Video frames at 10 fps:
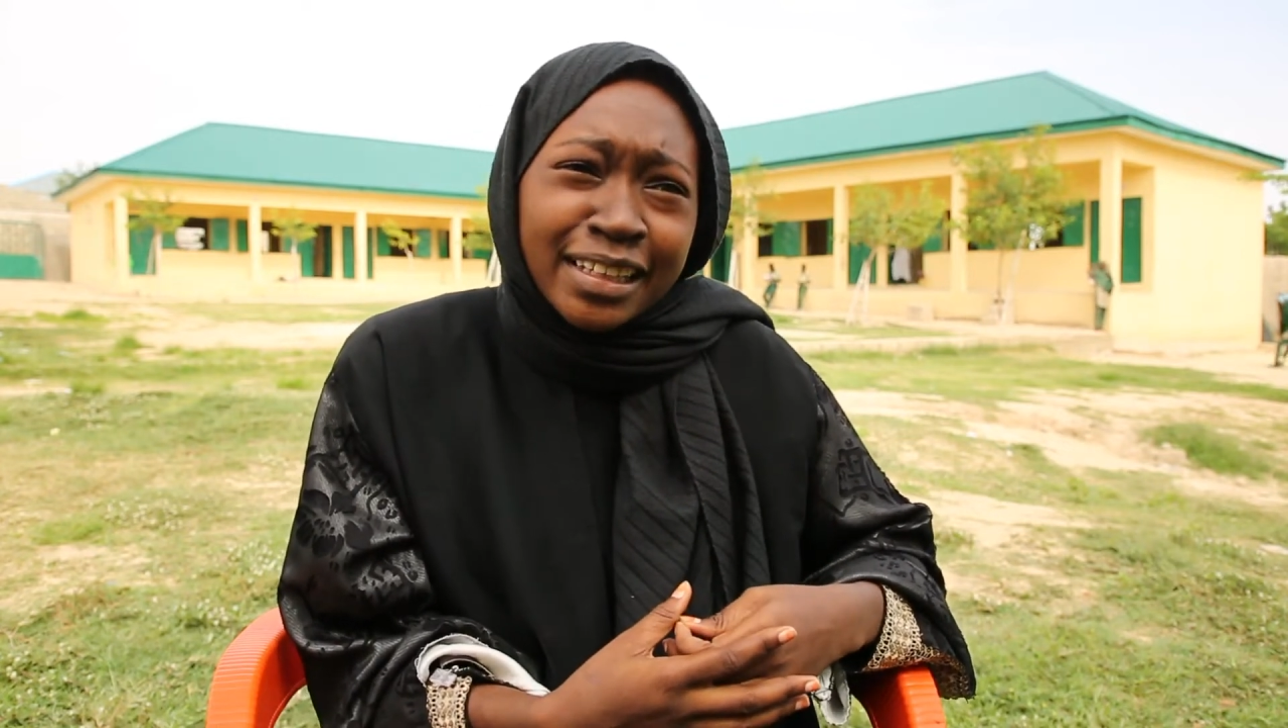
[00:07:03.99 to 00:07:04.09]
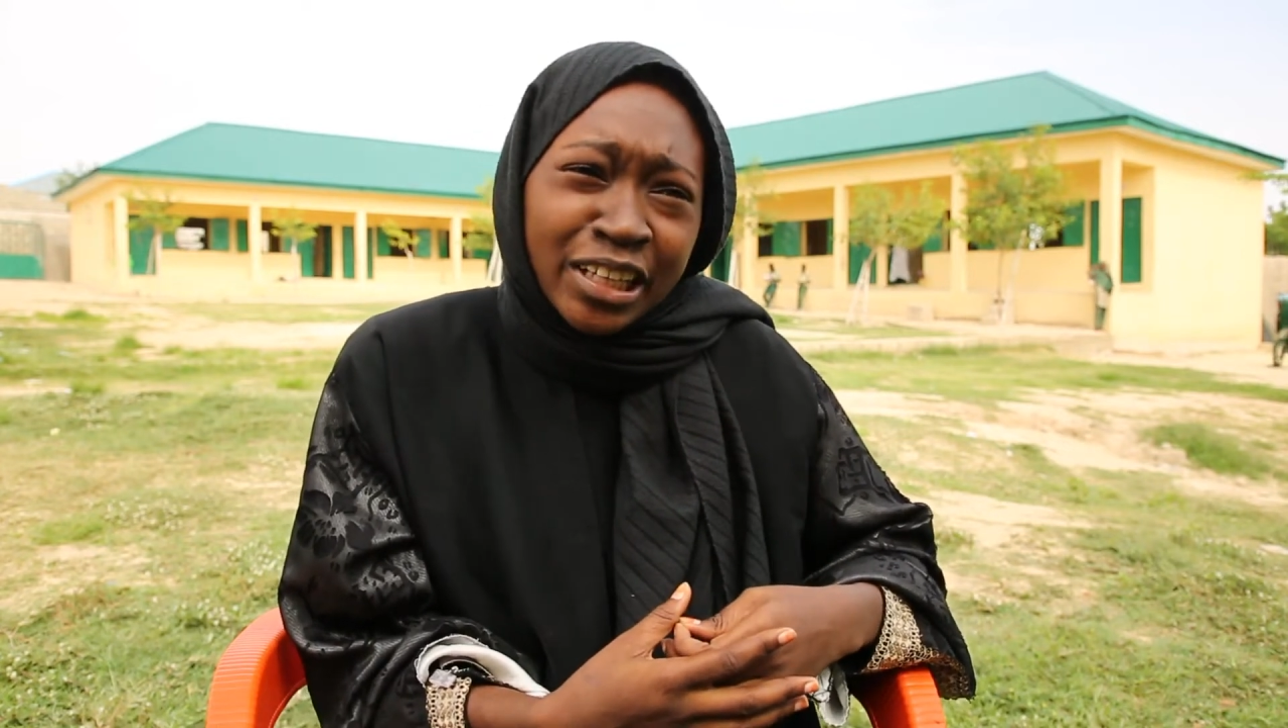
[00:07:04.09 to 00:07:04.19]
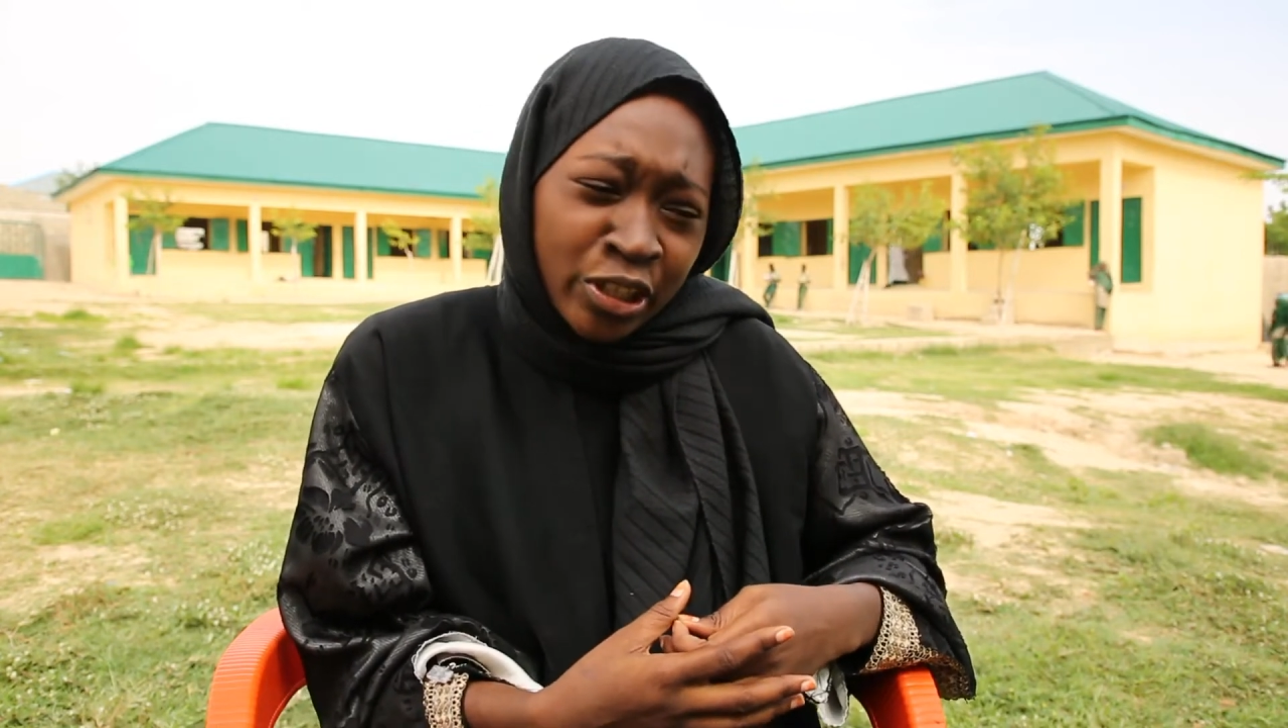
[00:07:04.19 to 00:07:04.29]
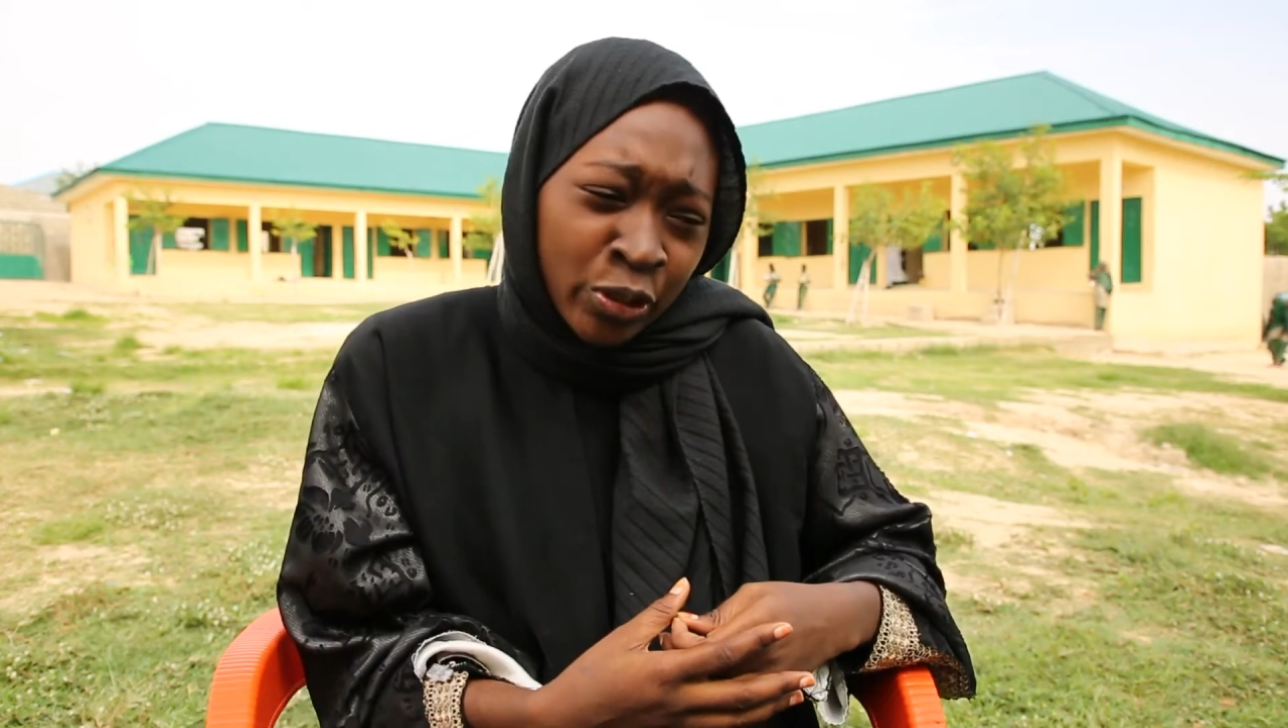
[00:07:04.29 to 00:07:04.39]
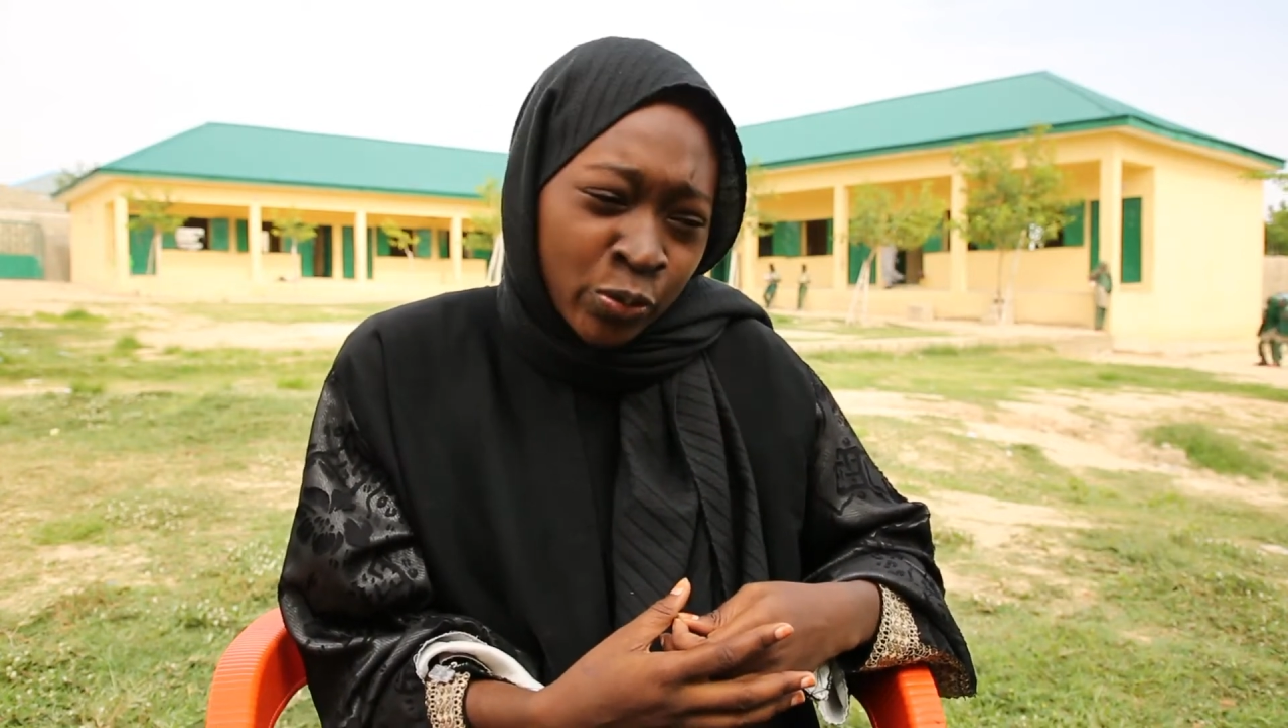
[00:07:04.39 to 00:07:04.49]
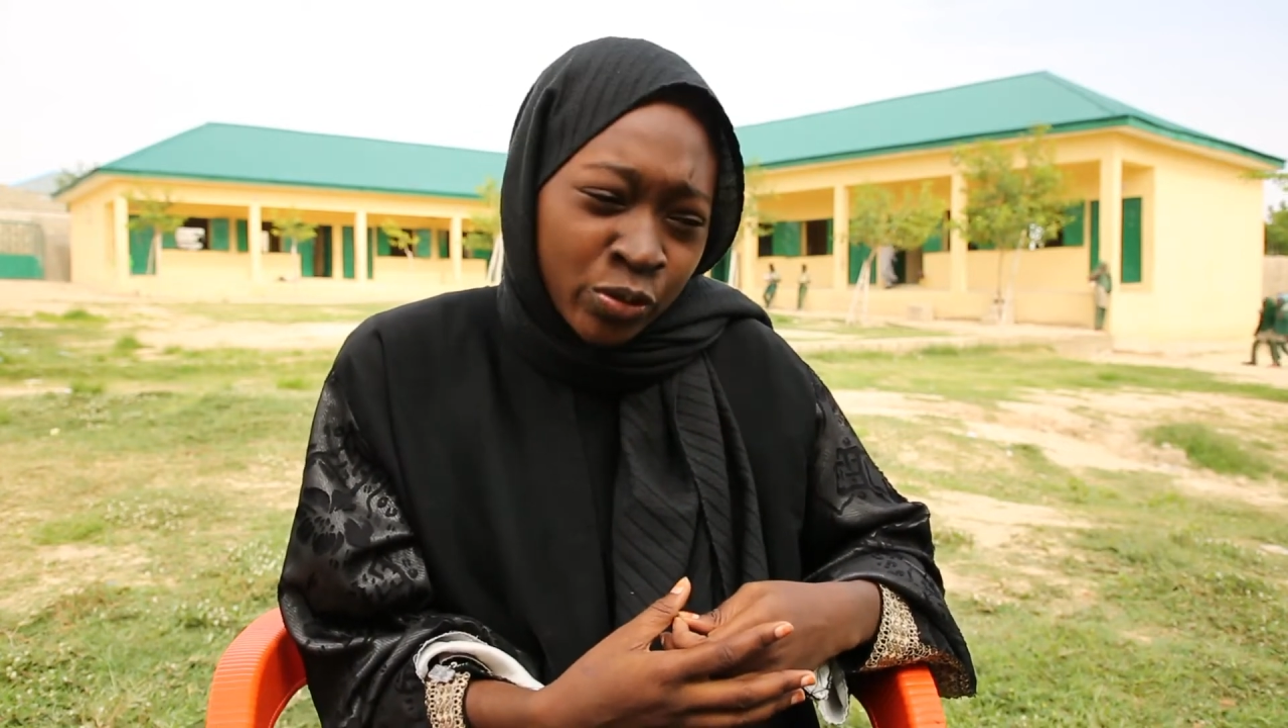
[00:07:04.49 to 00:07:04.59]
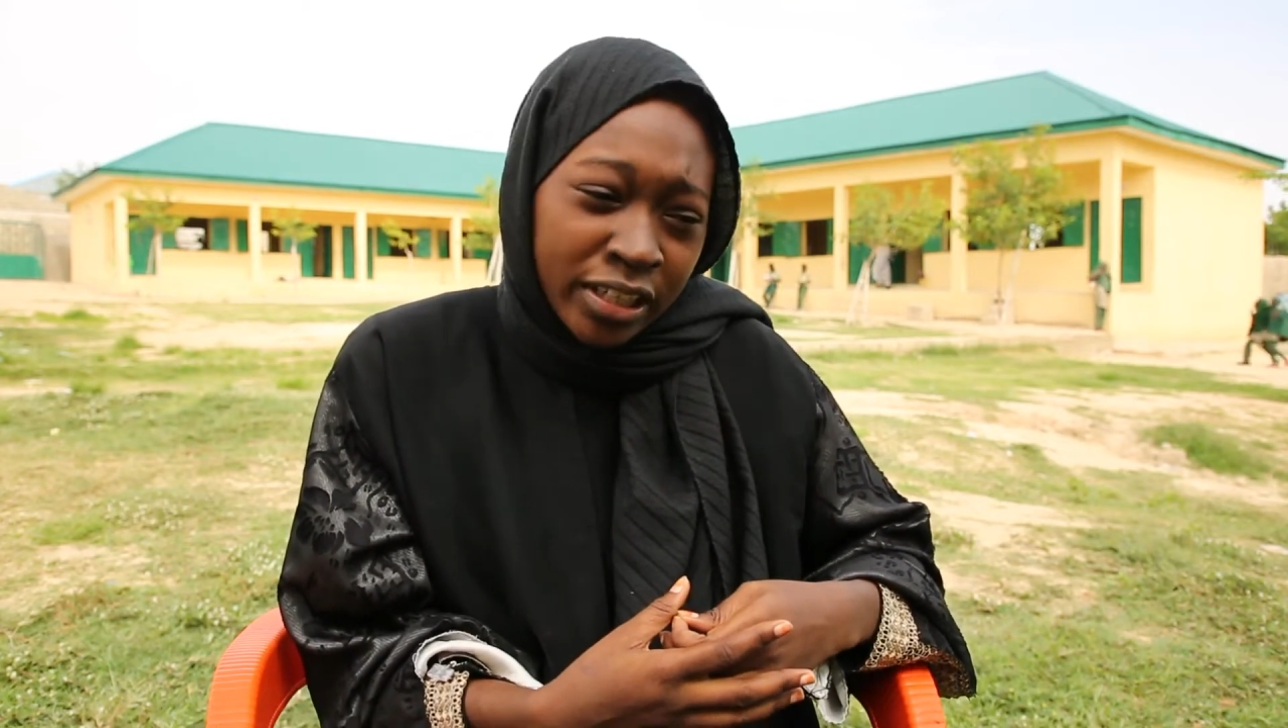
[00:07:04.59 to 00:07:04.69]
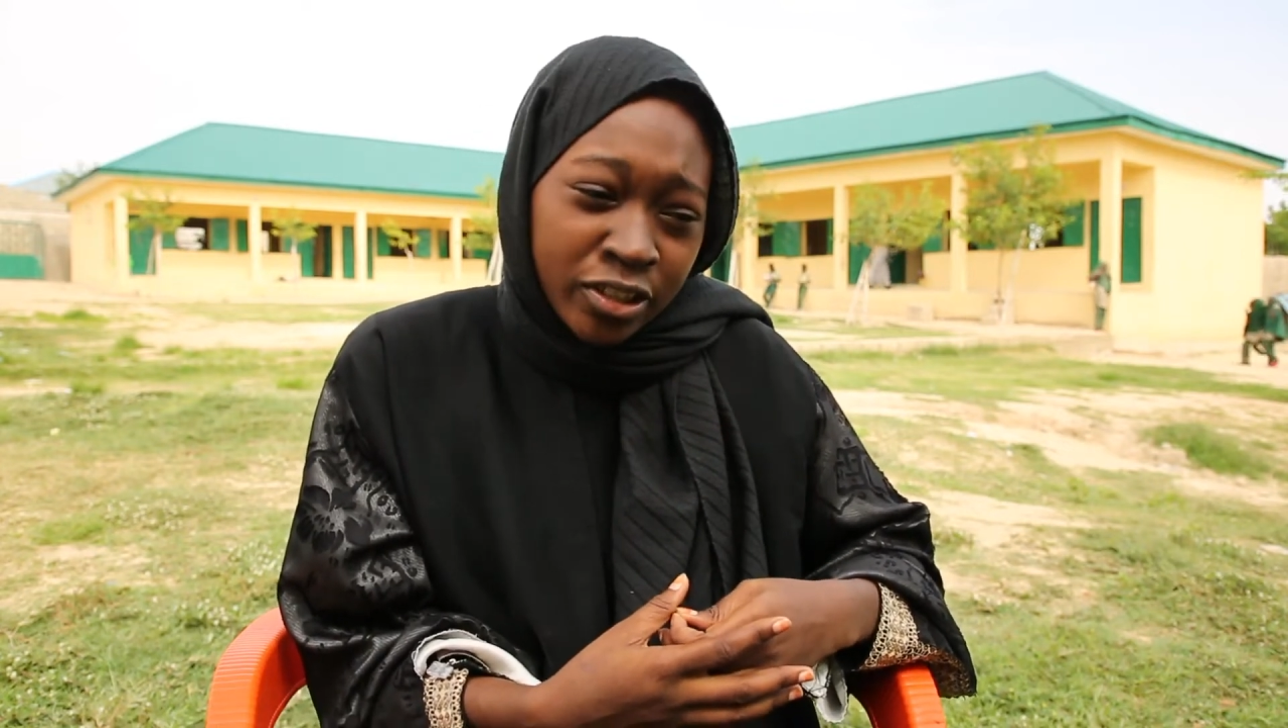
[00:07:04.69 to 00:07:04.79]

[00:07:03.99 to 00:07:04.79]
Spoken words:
like, like